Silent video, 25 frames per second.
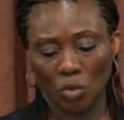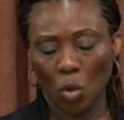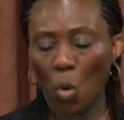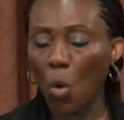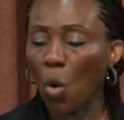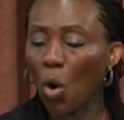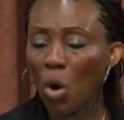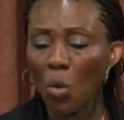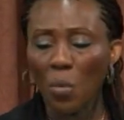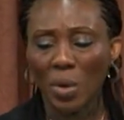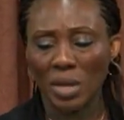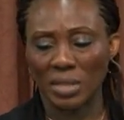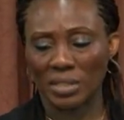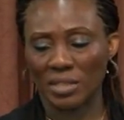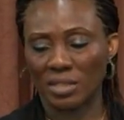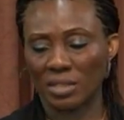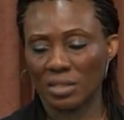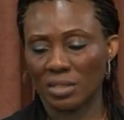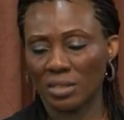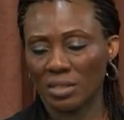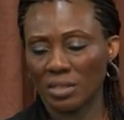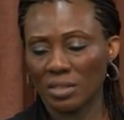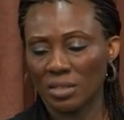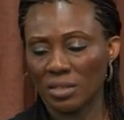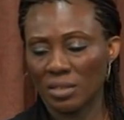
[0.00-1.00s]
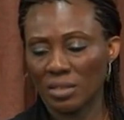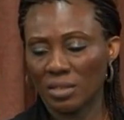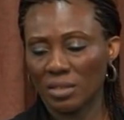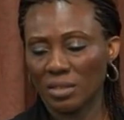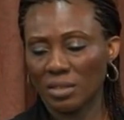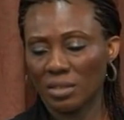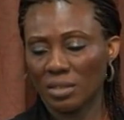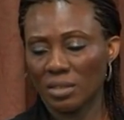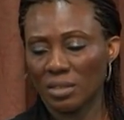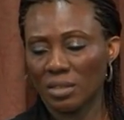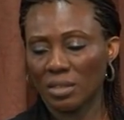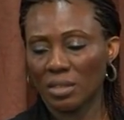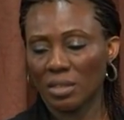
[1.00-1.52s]
Always.
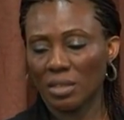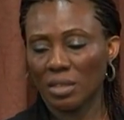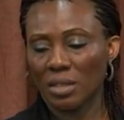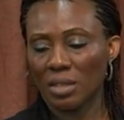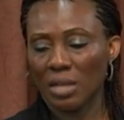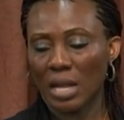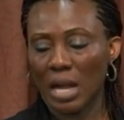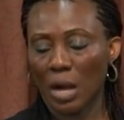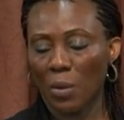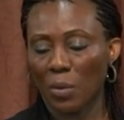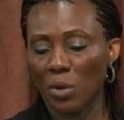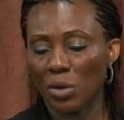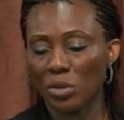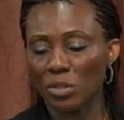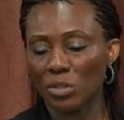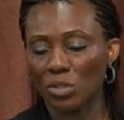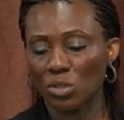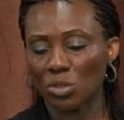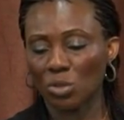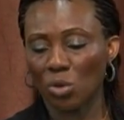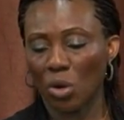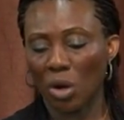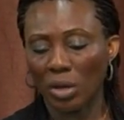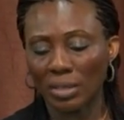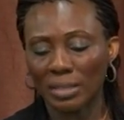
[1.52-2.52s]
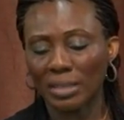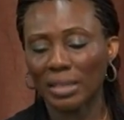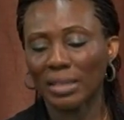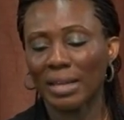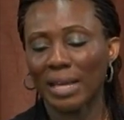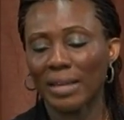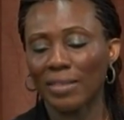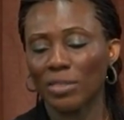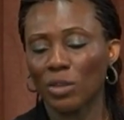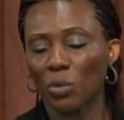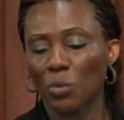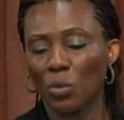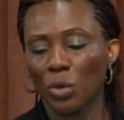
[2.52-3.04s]
I want you to
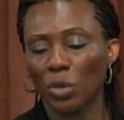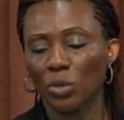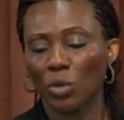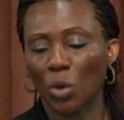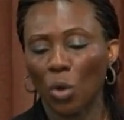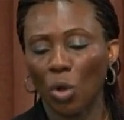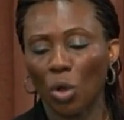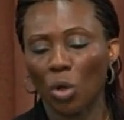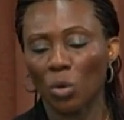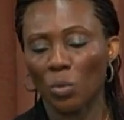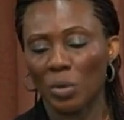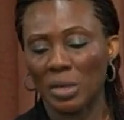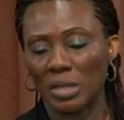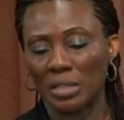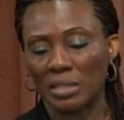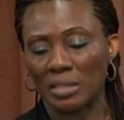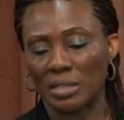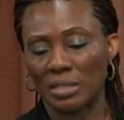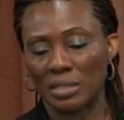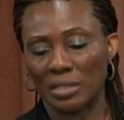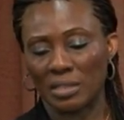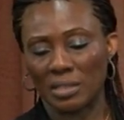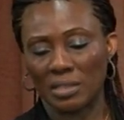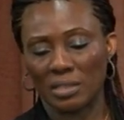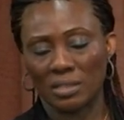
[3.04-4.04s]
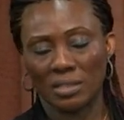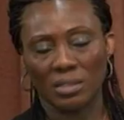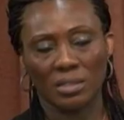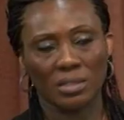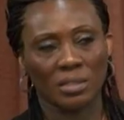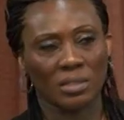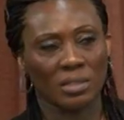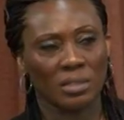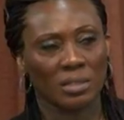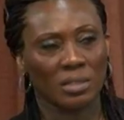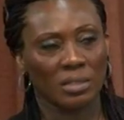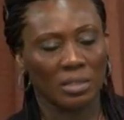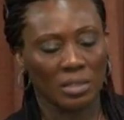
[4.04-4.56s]
underline the word always.
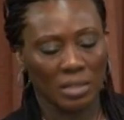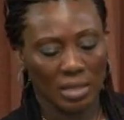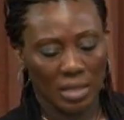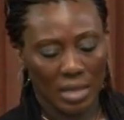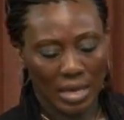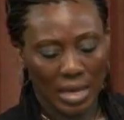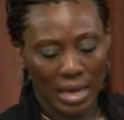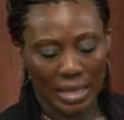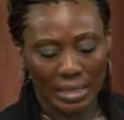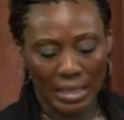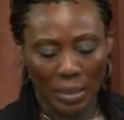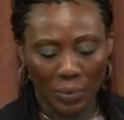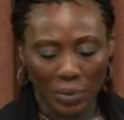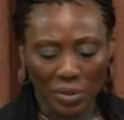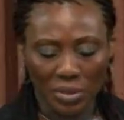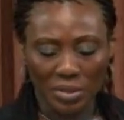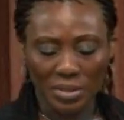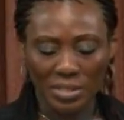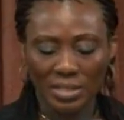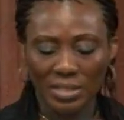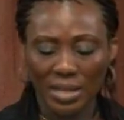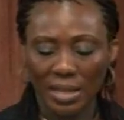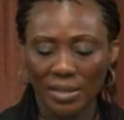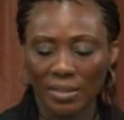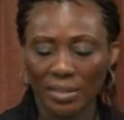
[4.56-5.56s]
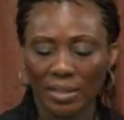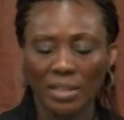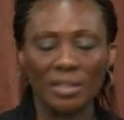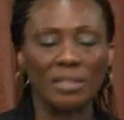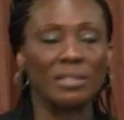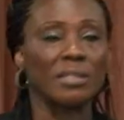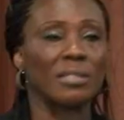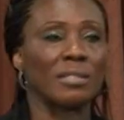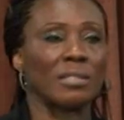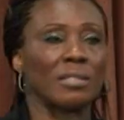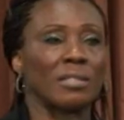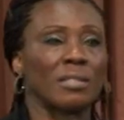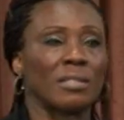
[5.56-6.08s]
And I want to say
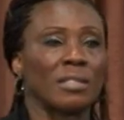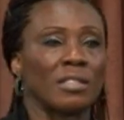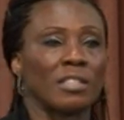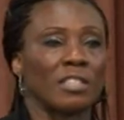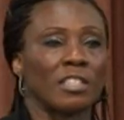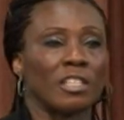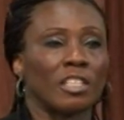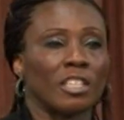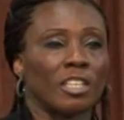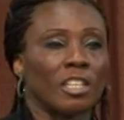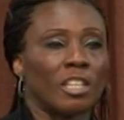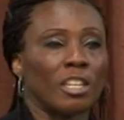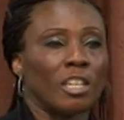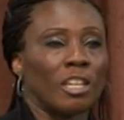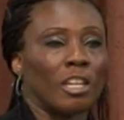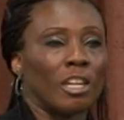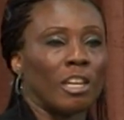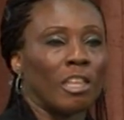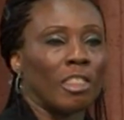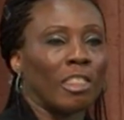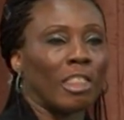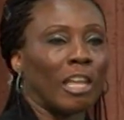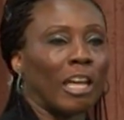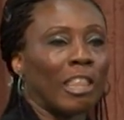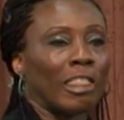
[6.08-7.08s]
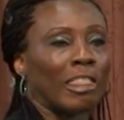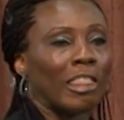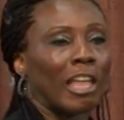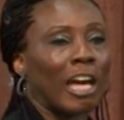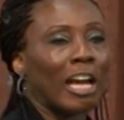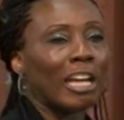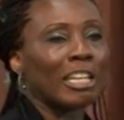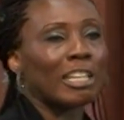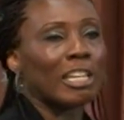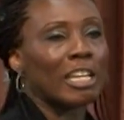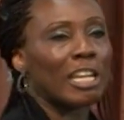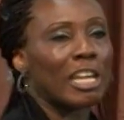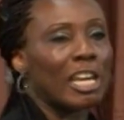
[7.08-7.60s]
this,
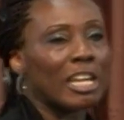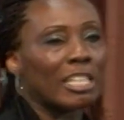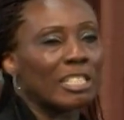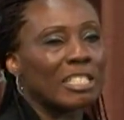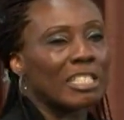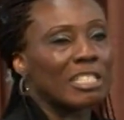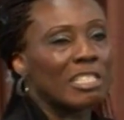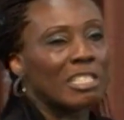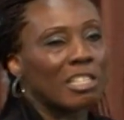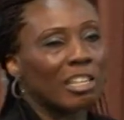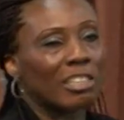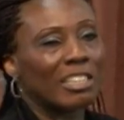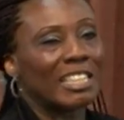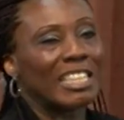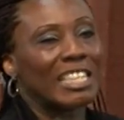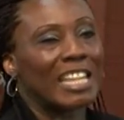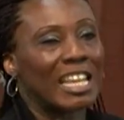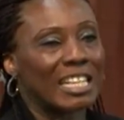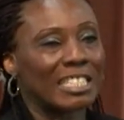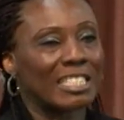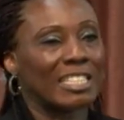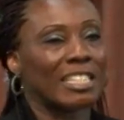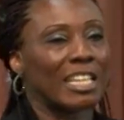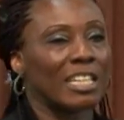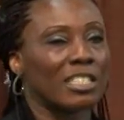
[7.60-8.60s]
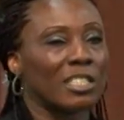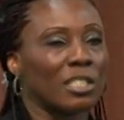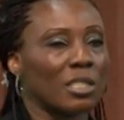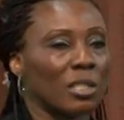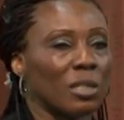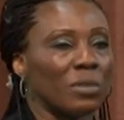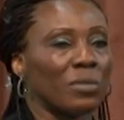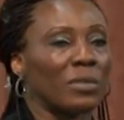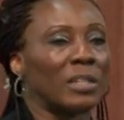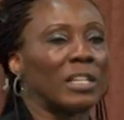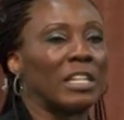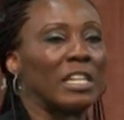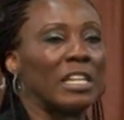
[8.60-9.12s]
that is not
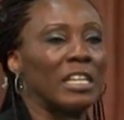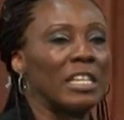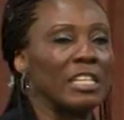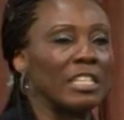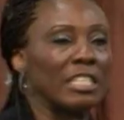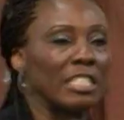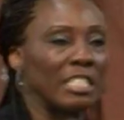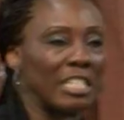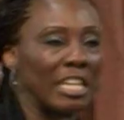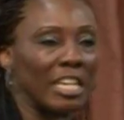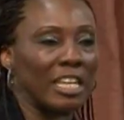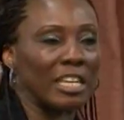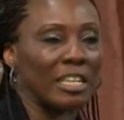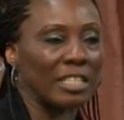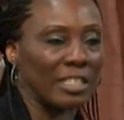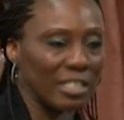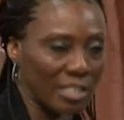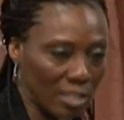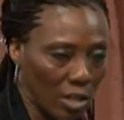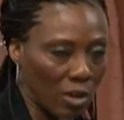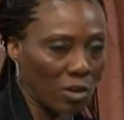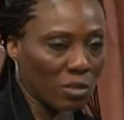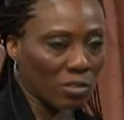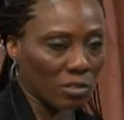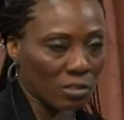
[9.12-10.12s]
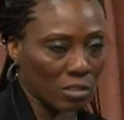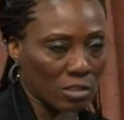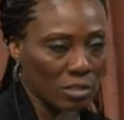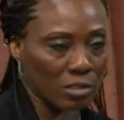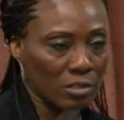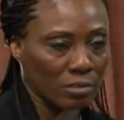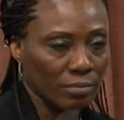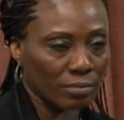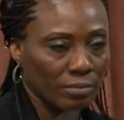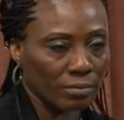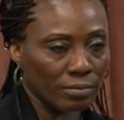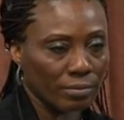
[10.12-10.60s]
necessarily singing songs.